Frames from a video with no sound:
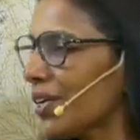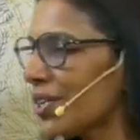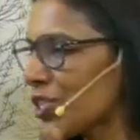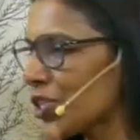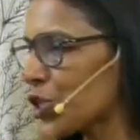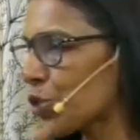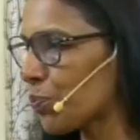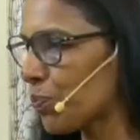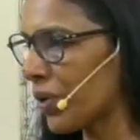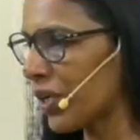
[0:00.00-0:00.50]

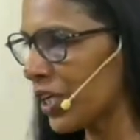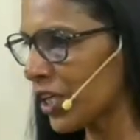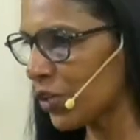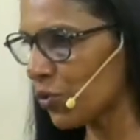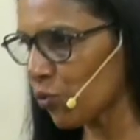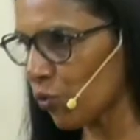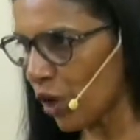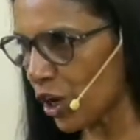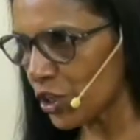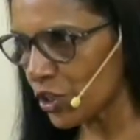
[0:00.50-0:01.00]
spirit
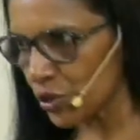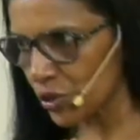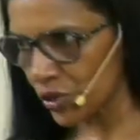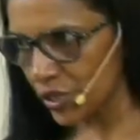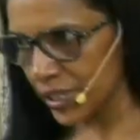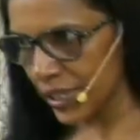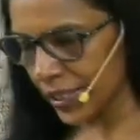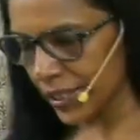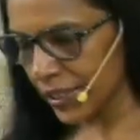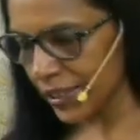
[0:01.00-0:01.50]
want to
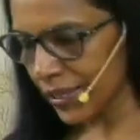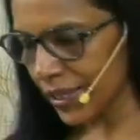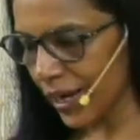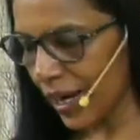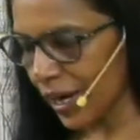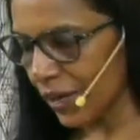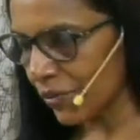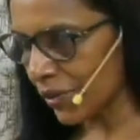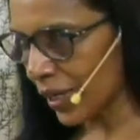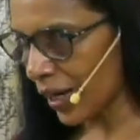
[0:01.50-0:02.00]
turn
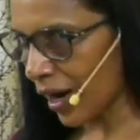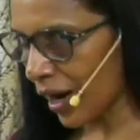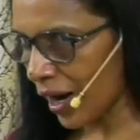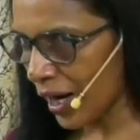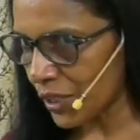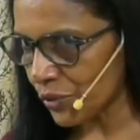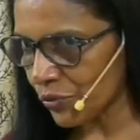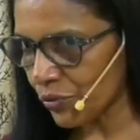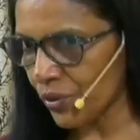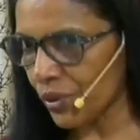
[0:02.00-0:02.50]
our
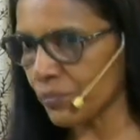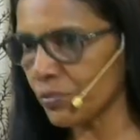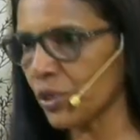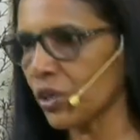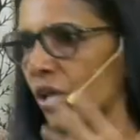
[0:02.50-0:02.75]
heart from